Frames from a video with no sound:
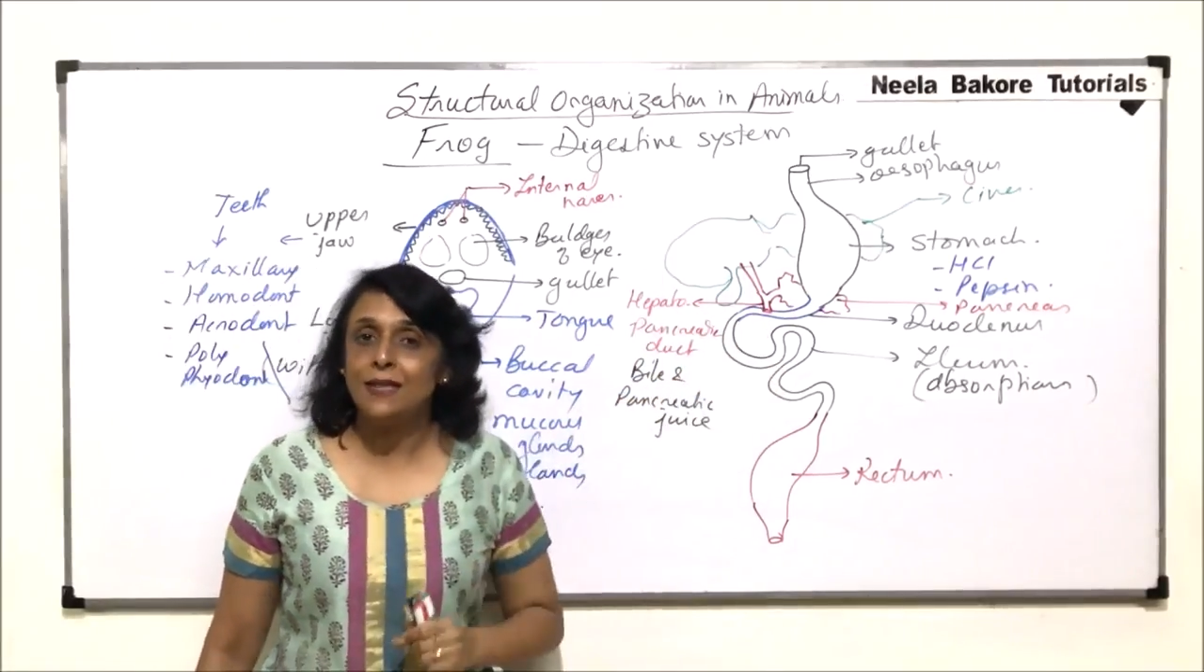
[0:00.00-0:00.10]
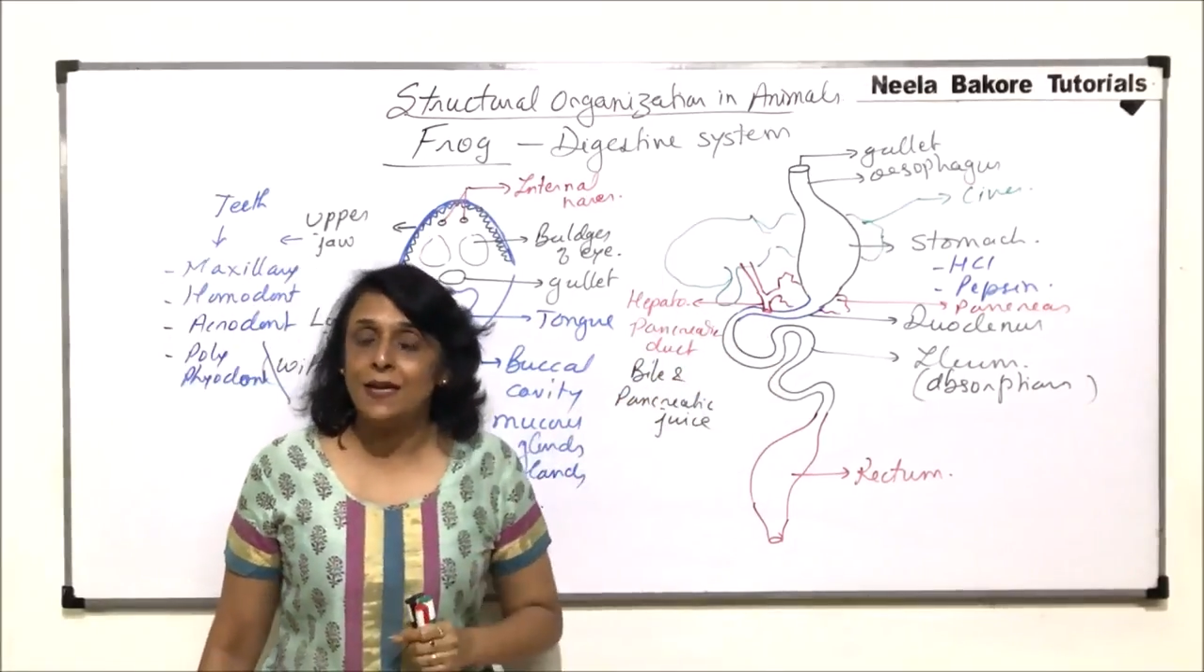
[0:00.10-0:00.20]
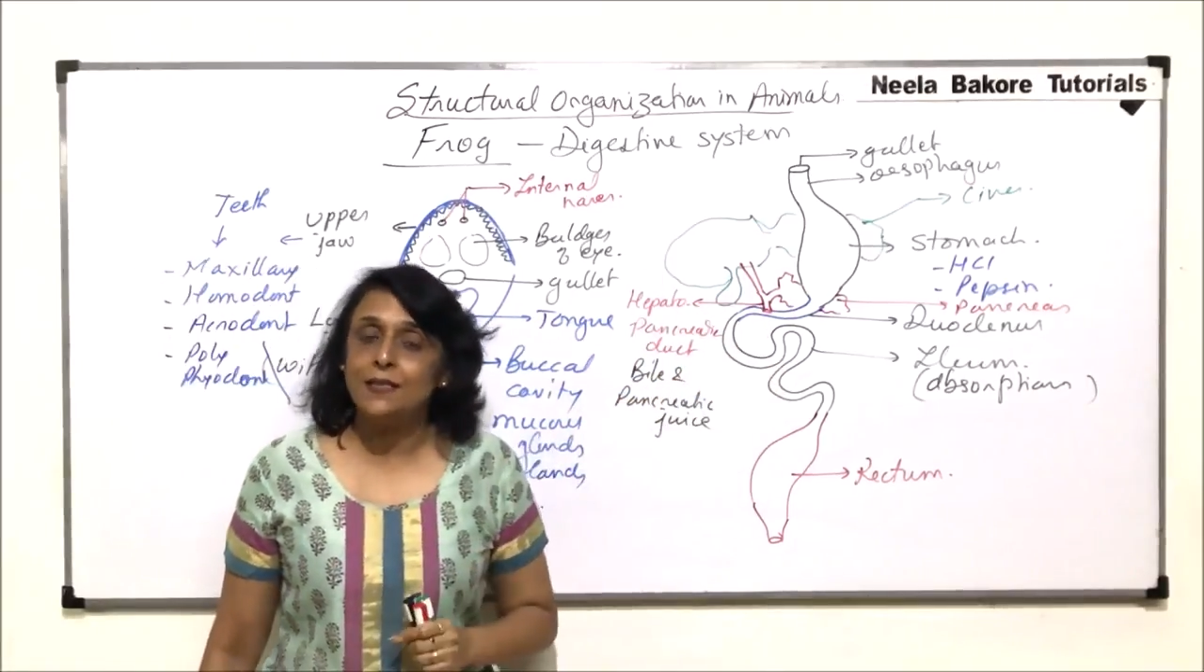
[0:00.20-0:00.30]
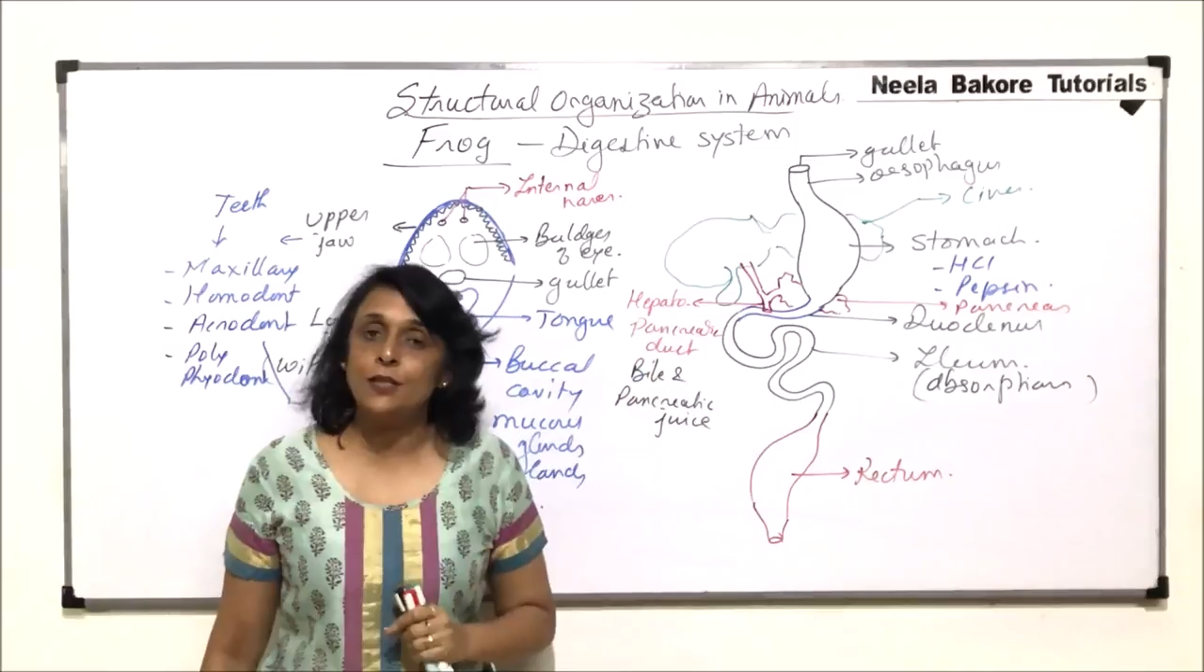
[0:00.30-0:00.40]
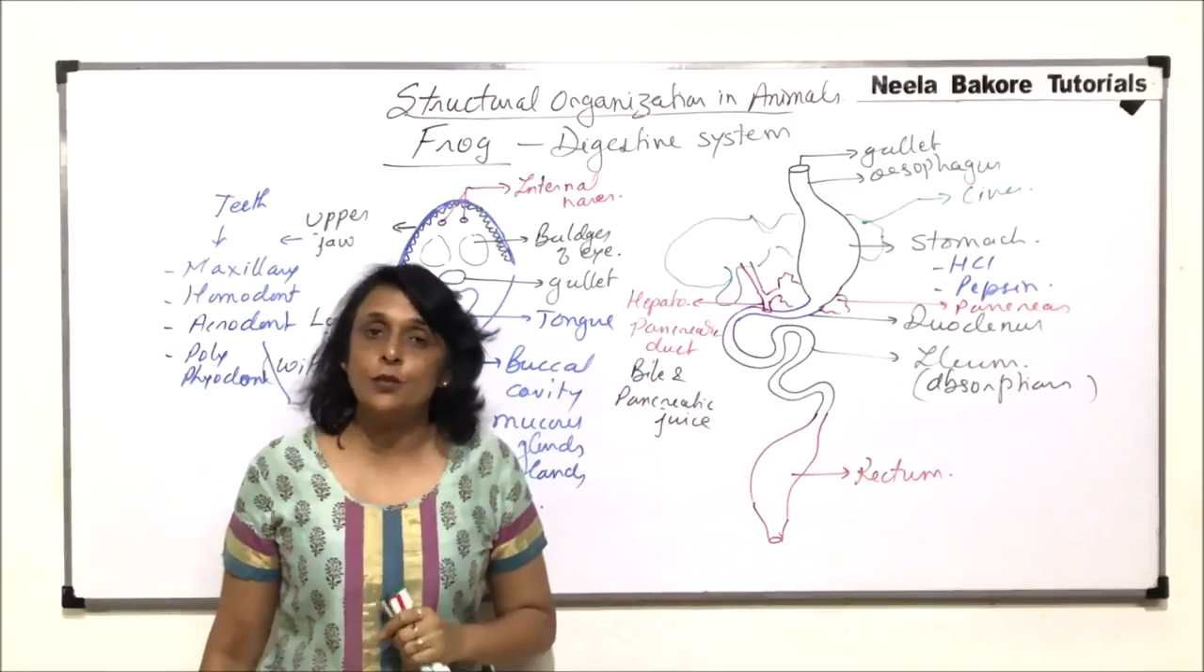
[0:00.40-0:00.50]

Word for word: duct